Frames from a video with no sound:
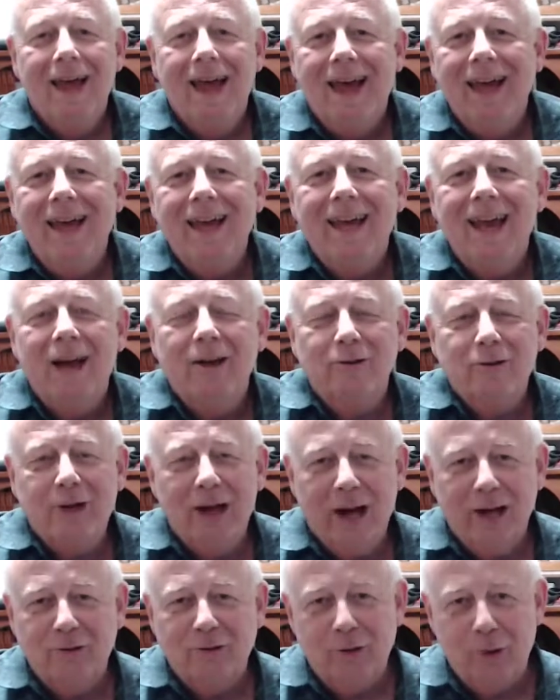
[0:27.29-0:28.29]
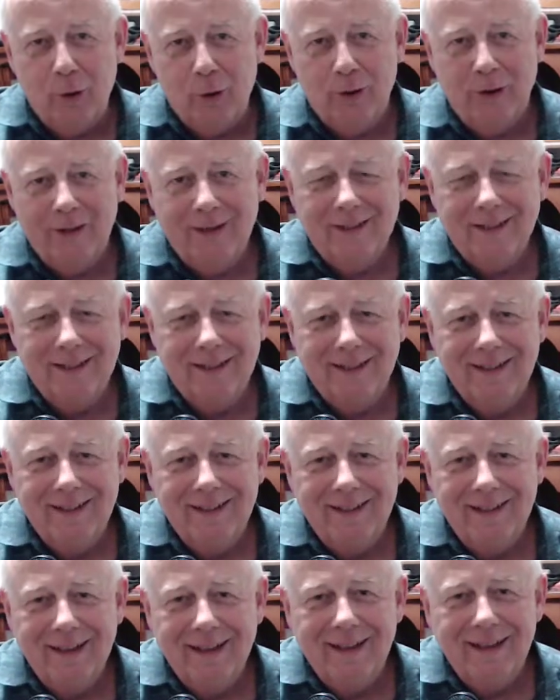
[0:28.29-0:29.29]
Hey, how you guys doing?
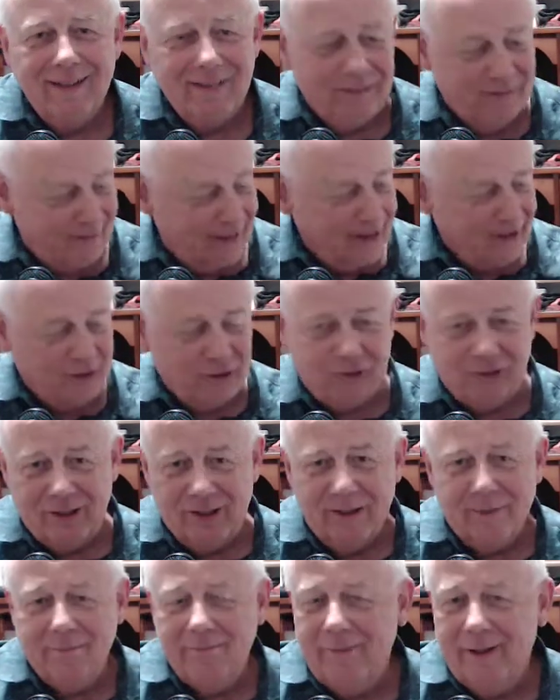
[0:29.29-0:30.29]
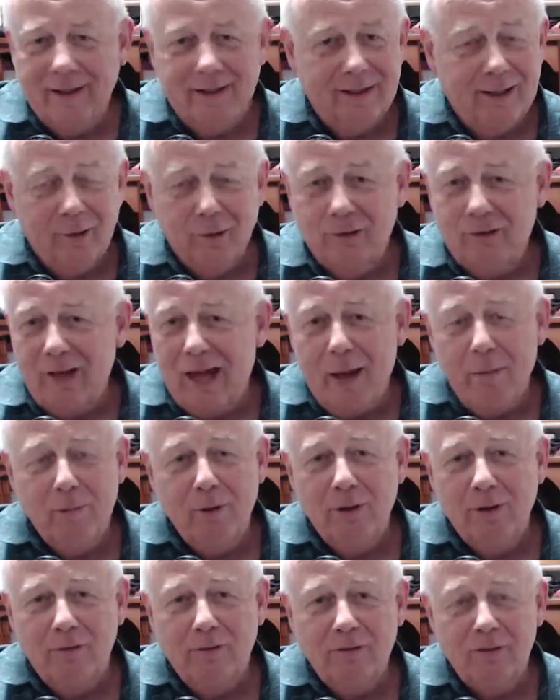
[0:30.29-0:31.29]
That's just a little
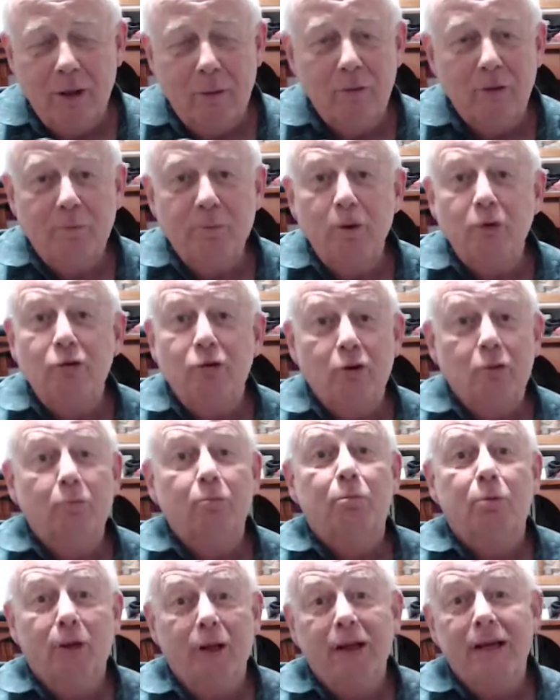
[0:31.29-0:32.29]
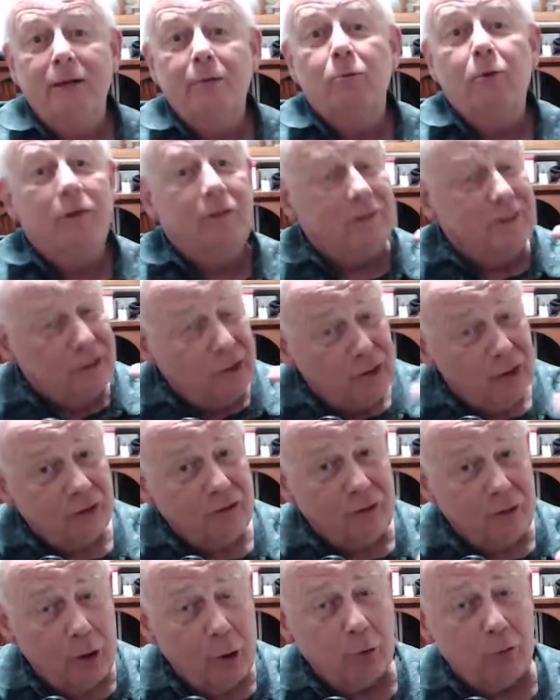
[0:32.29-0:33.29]
sample of some of the music you can play with
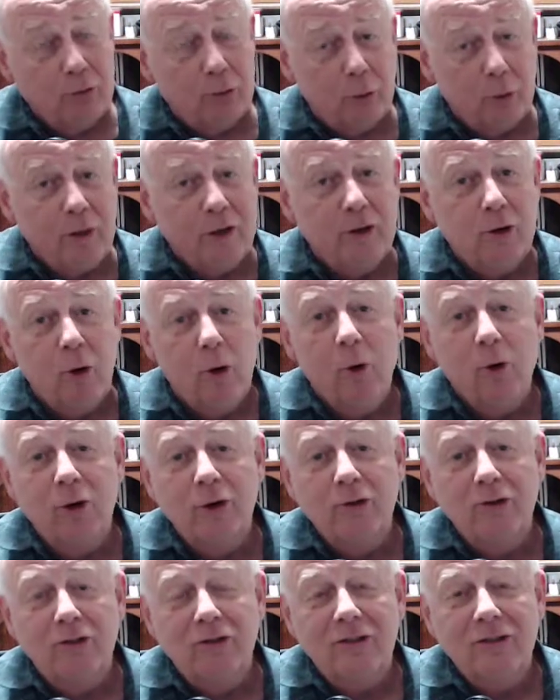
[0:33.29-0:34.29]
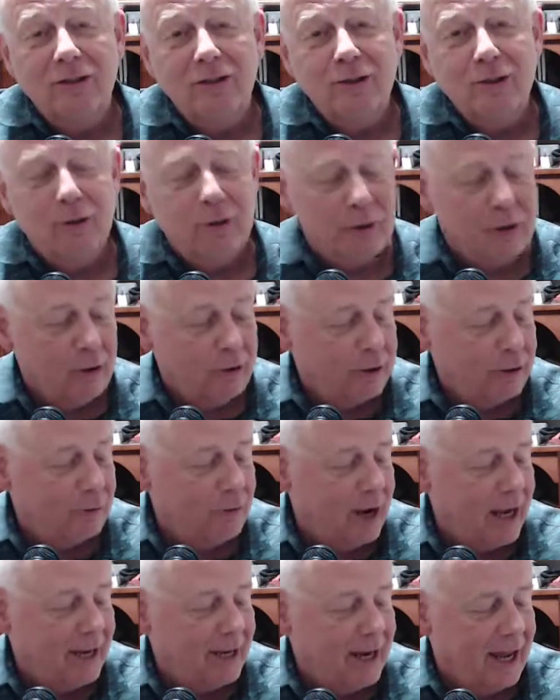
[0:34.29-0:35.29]
just those three chords that you're learning
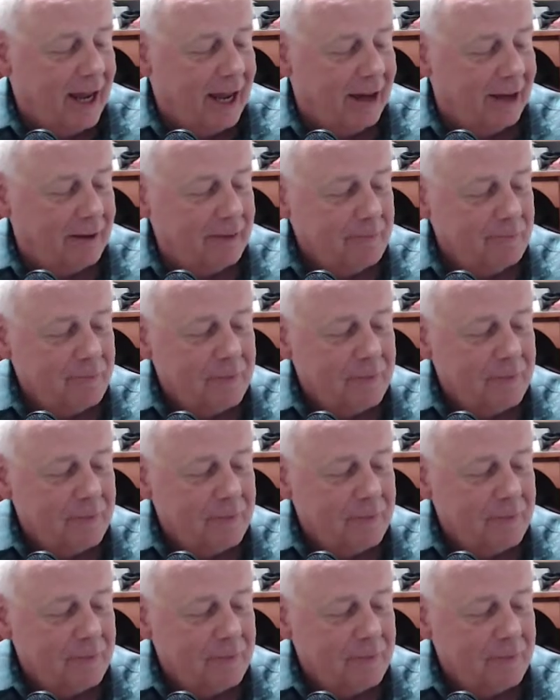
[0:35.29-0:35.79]
right now.